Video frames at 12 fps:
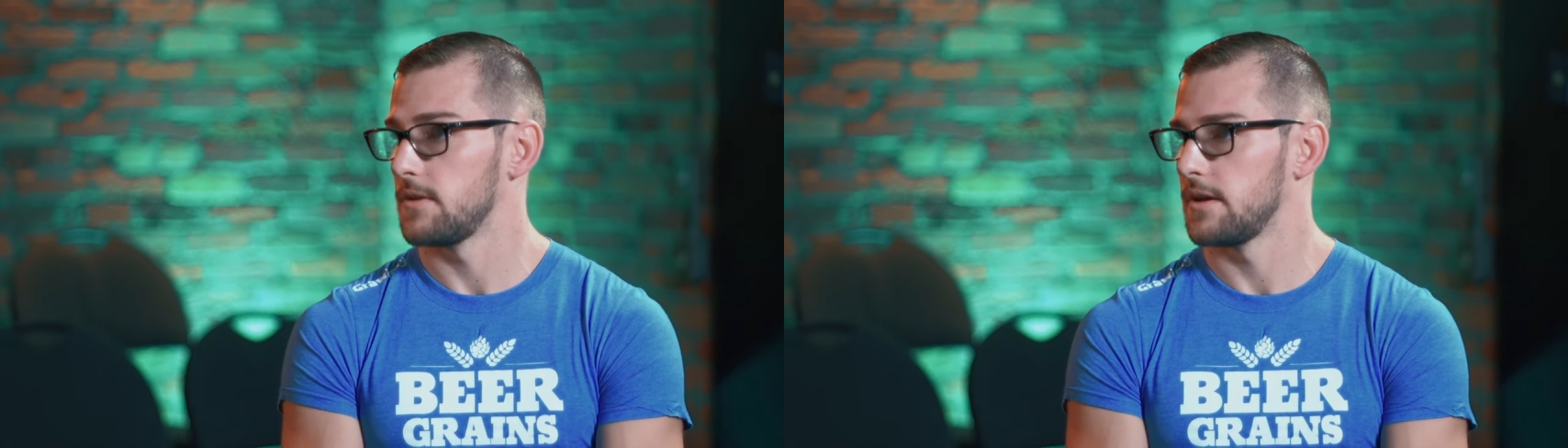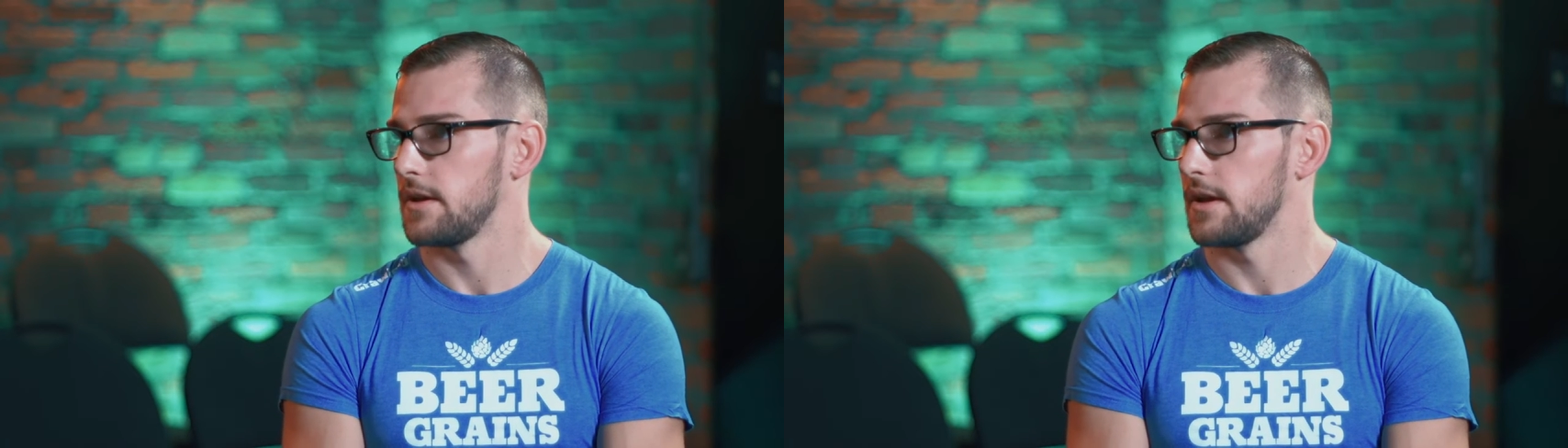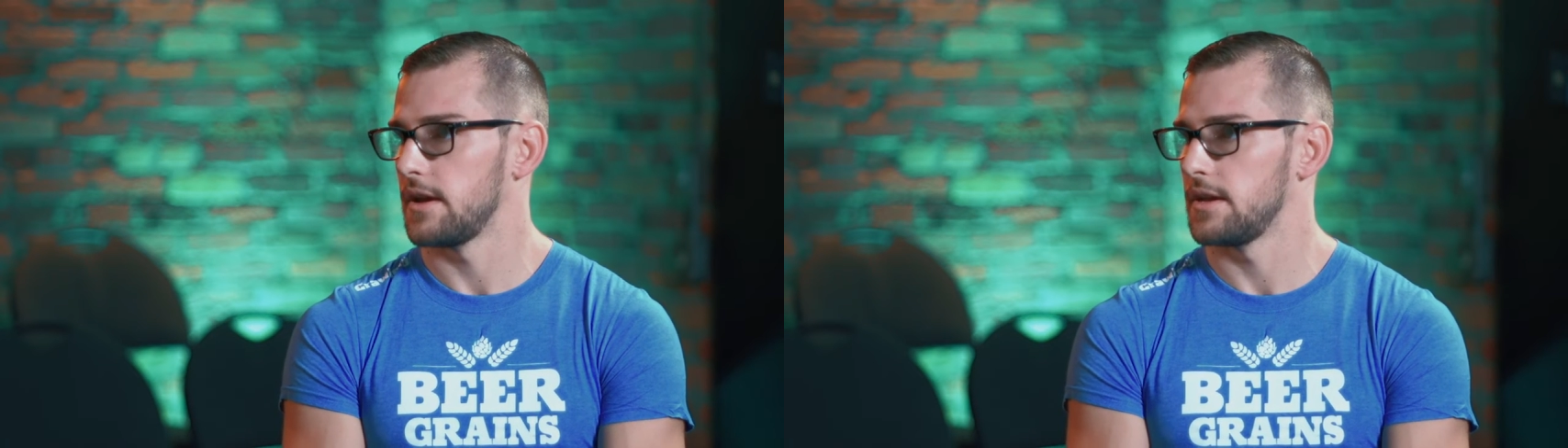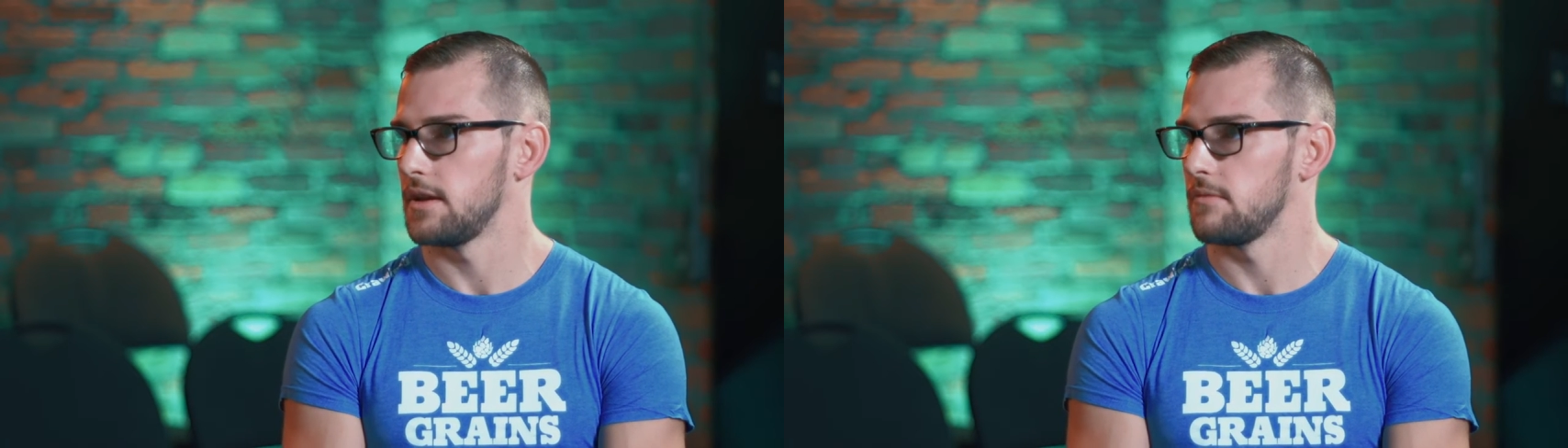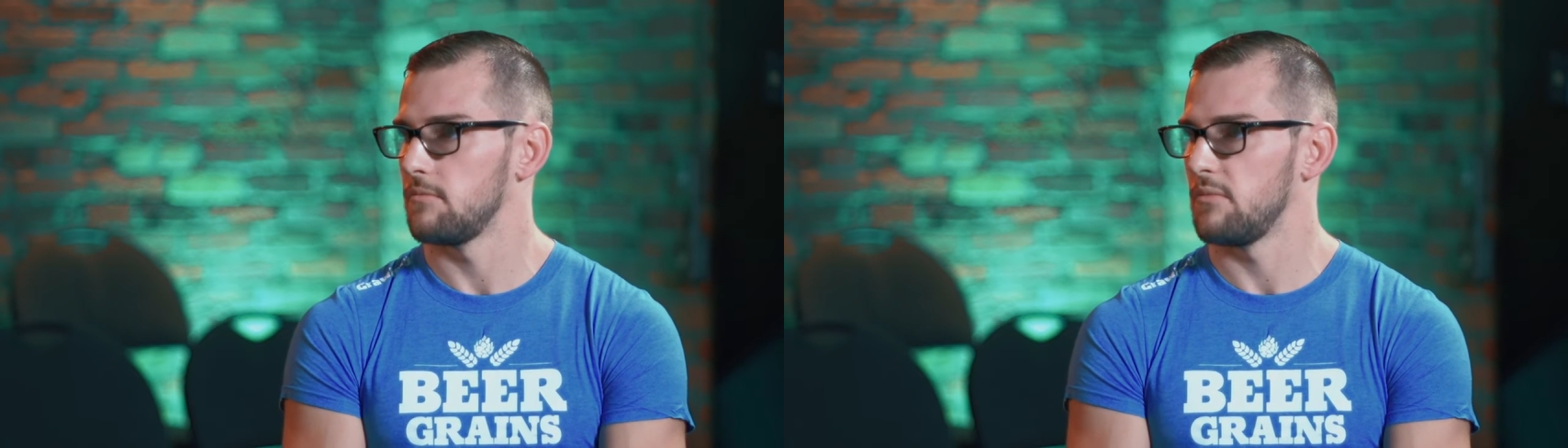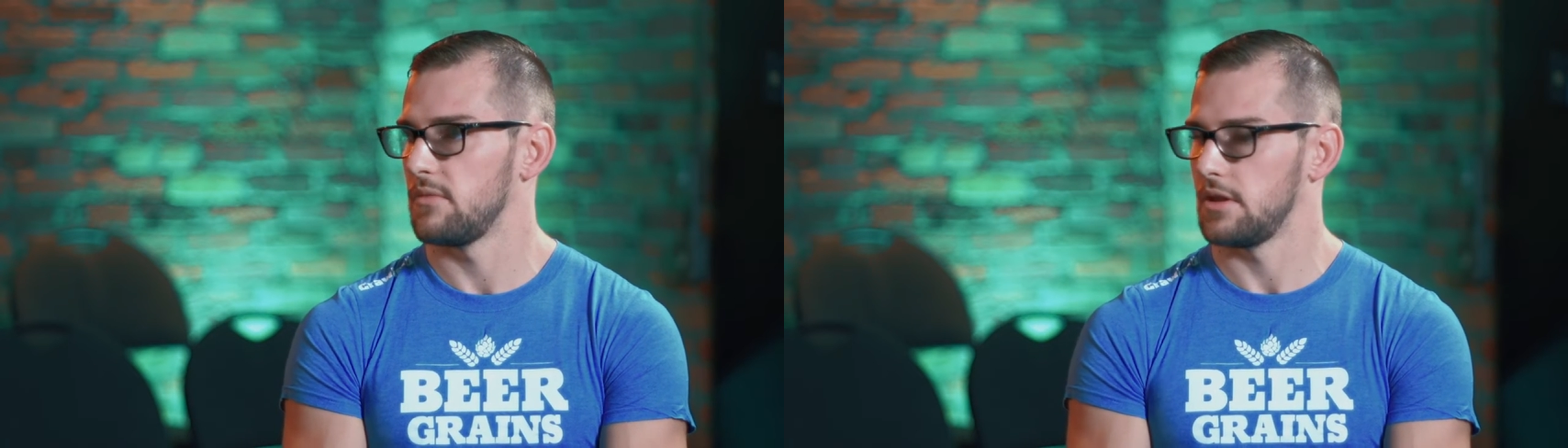I
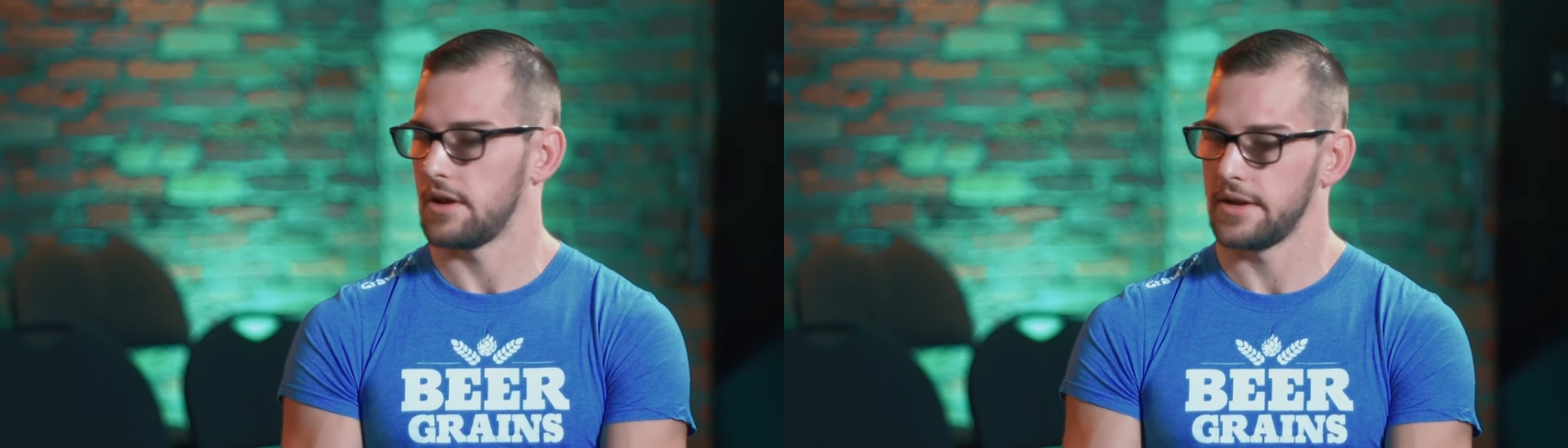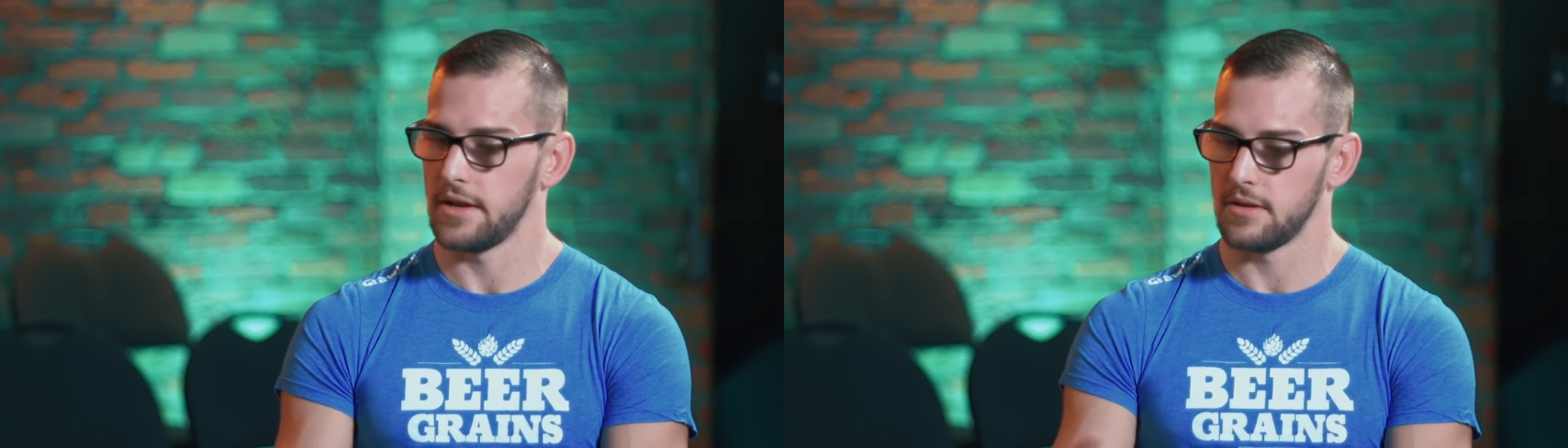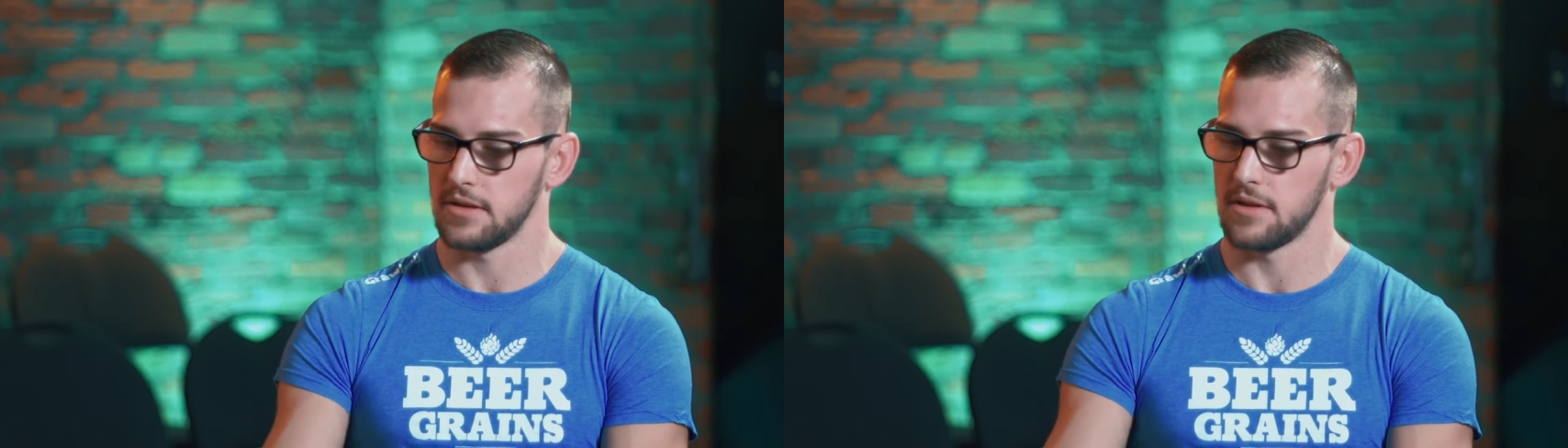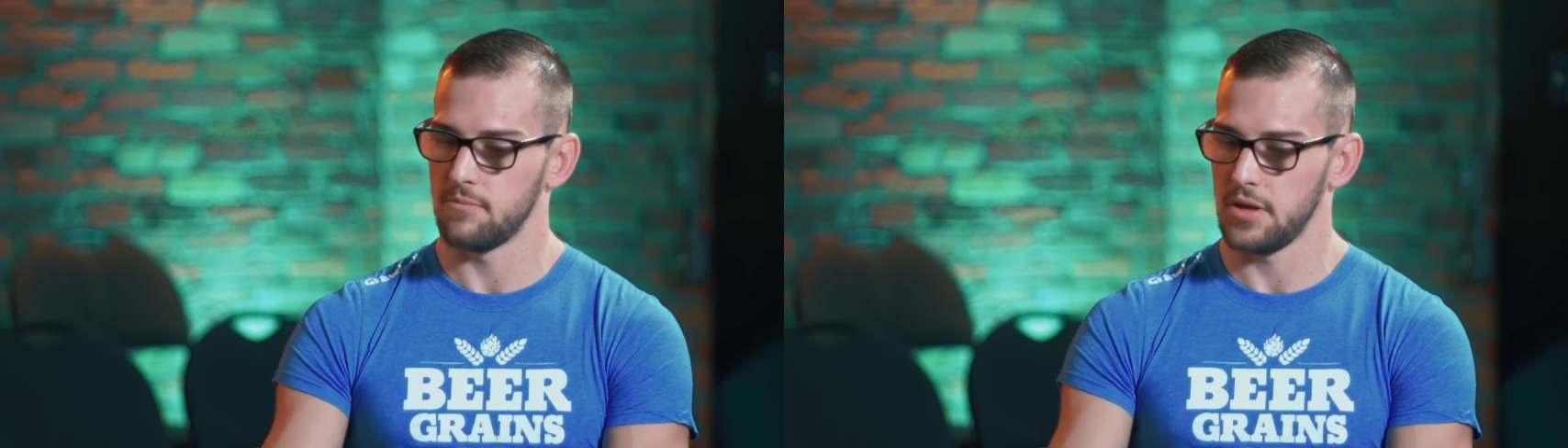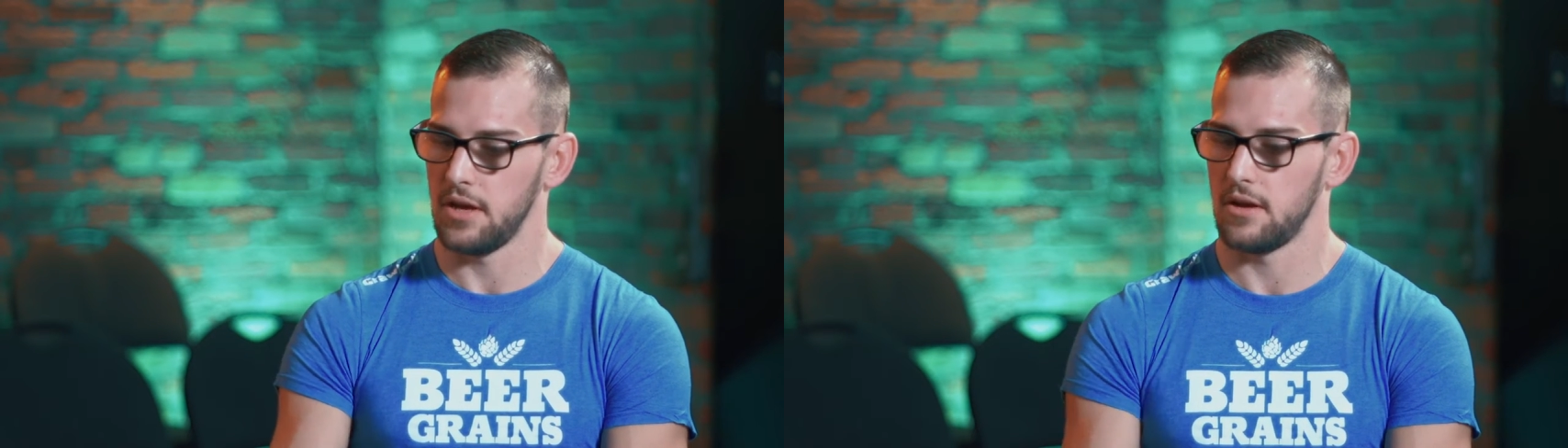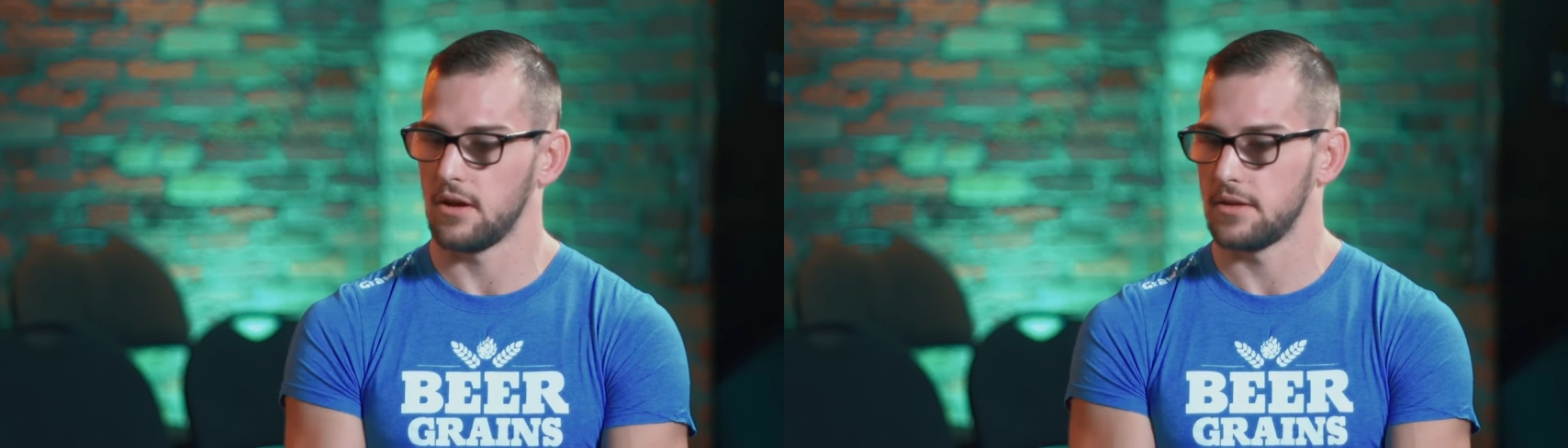didn't compete